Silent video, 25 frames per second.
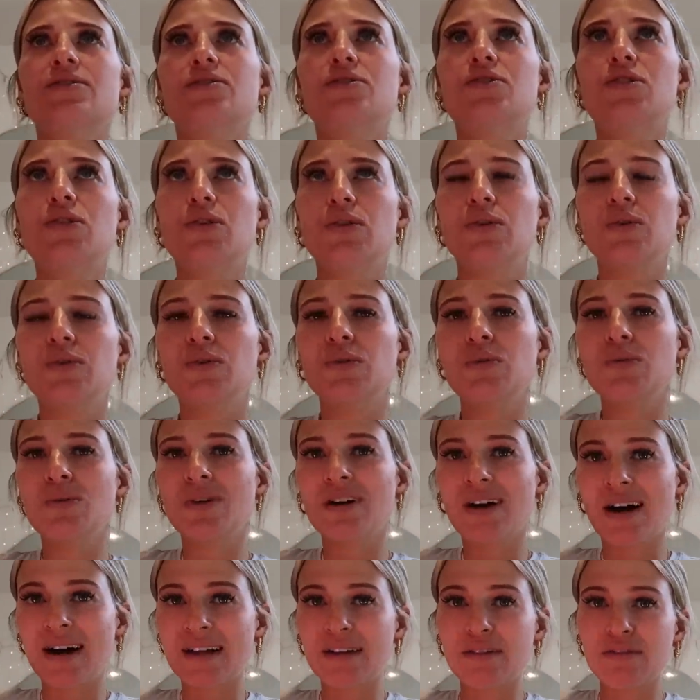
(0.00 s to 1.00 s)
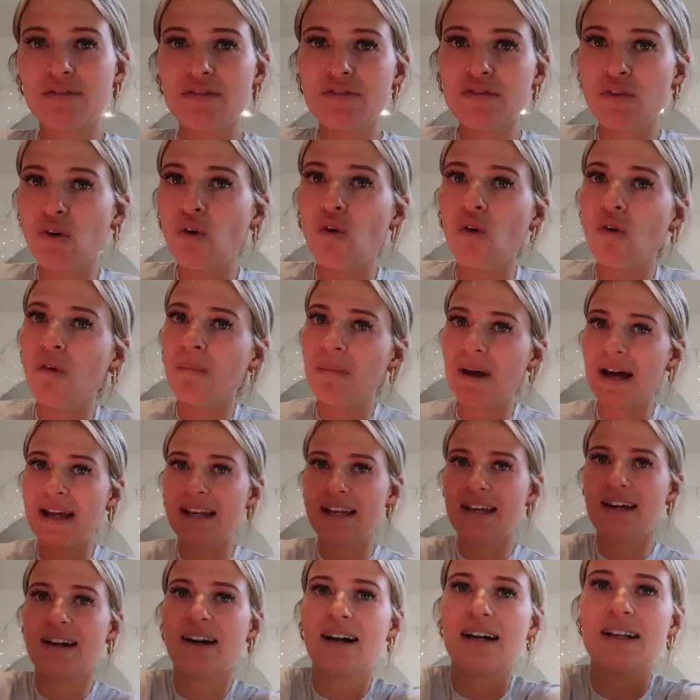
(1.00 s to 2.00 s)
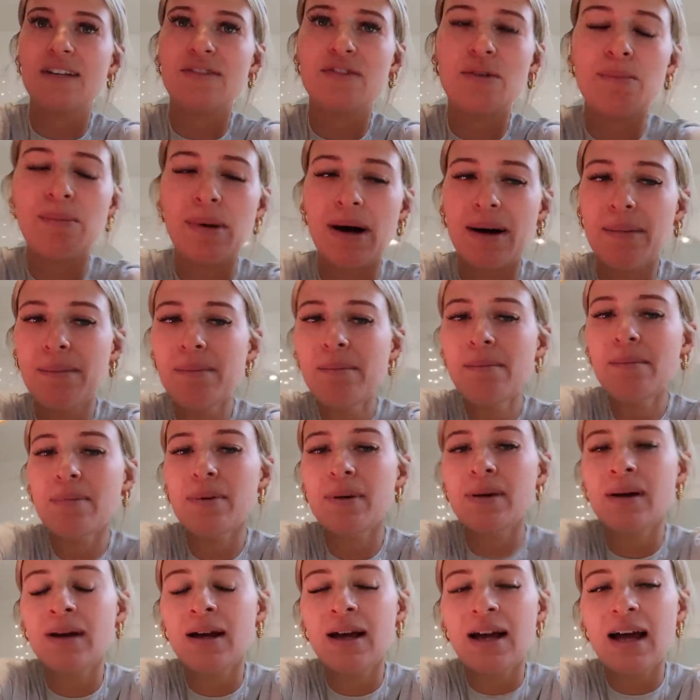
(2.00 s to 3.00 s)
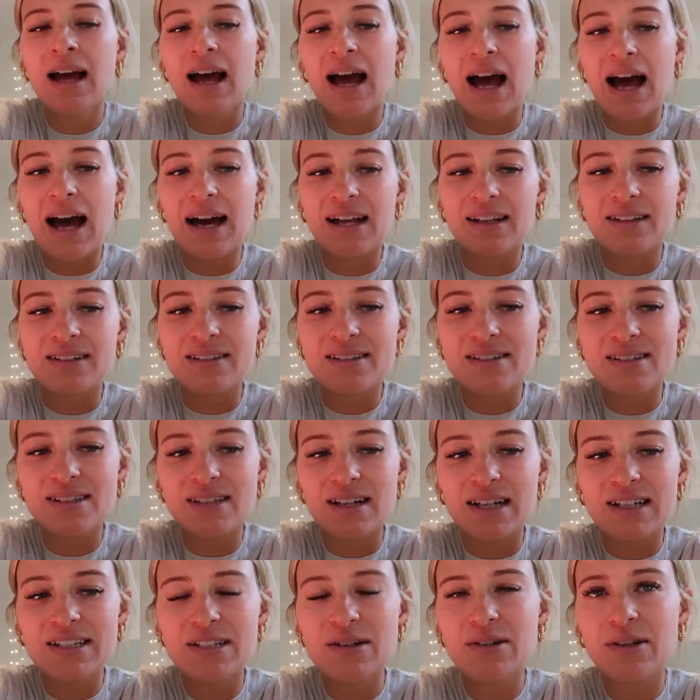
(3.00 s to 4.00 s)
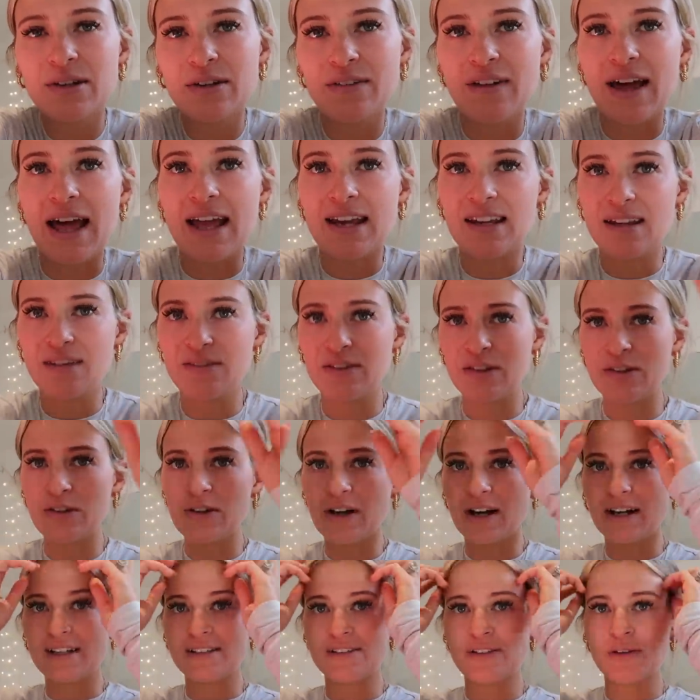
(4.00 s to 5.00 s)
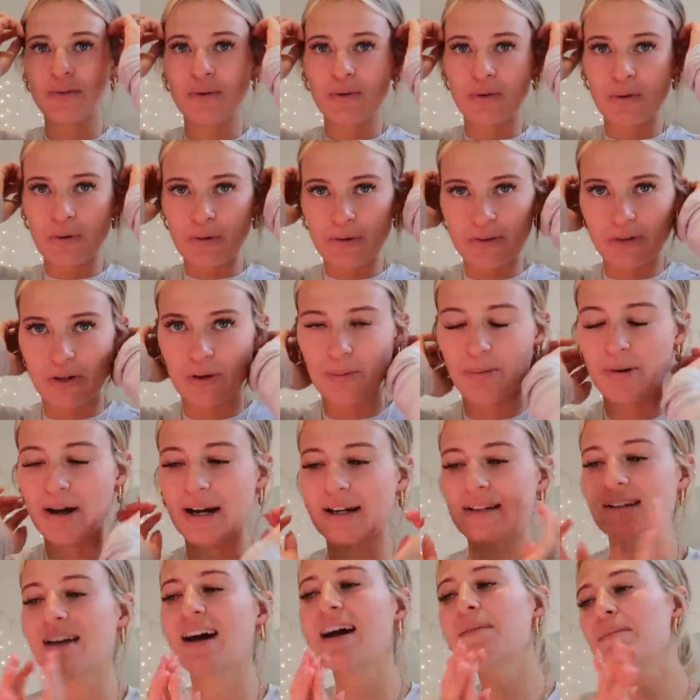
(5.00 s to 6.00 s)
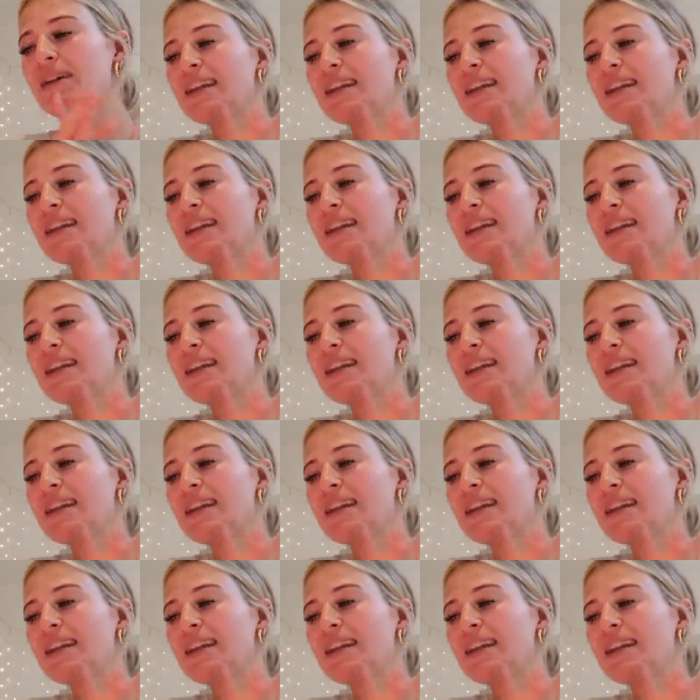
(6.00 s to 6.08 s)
to kind of form any kind of a bump. And I don't know if any of you guys who are also pregnant, I